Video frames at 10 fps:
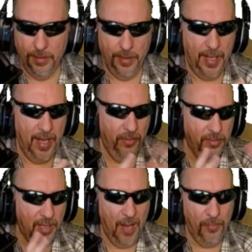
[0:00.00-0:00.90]
and on
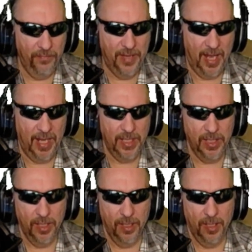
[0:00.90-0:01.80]
top of that,
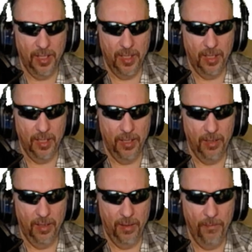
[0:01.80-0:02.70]

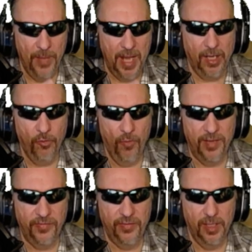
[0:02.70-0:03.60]

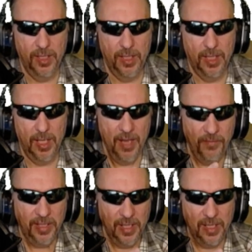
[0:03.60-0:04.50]
MetaQuest,
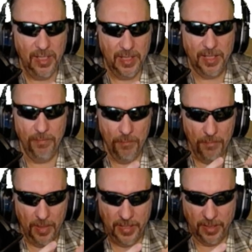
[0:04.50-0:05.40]
everything that
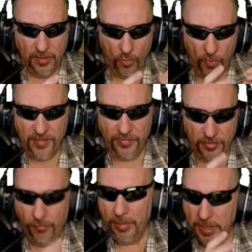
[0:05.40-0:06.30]
that Quest
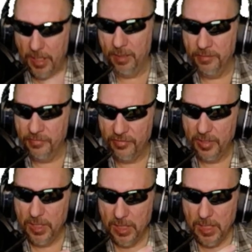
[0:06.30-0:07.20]
3 does,
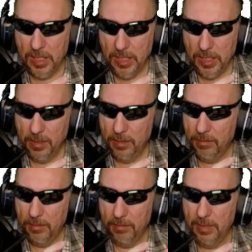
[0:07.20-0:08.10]

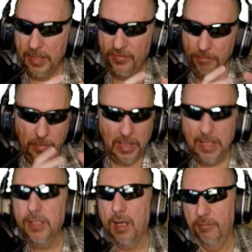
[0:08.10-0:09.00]
it's a million
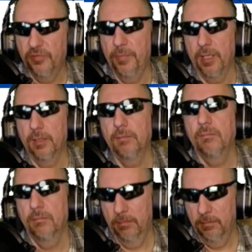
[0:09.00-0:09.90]
times better.
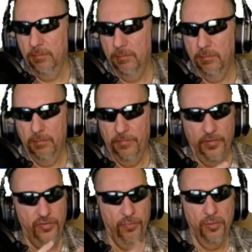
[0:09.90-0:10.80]

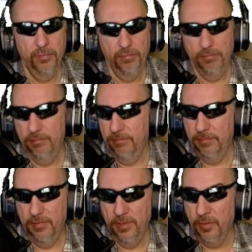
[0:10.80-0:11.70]
First of all,
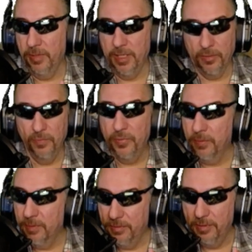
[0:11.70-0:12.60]
you don't need a
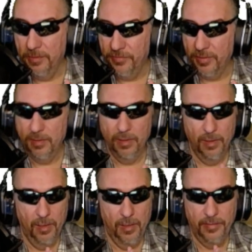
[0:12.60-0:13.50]
computer to use it.
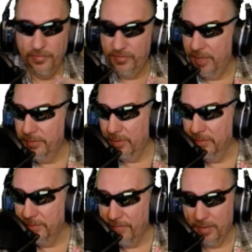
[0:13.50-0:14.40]
It's a standalone
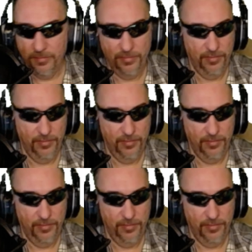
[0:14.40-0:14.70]
device.